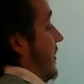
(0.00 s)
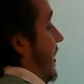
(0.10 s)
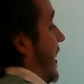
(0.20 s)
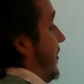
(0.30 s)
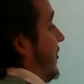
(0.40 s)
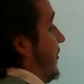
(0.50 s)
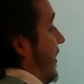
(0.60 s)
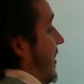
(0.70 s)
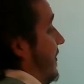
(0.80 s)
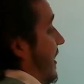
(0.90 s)
the absolute
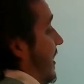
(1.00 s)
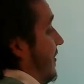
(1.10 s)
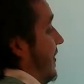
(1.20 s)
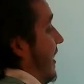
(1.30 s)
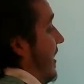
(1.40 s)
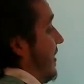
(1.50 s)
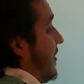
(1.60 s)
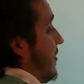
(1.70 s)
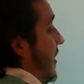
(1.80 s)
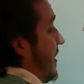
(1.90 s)
value of negative
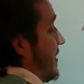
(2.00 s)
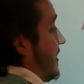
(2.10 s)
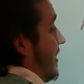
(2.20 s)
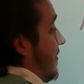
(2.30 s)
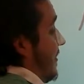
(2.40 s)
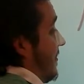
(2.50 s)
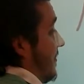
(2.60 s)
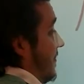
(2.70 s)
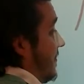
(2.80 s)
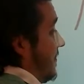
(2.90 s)
10 minus
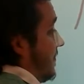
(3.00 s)
7.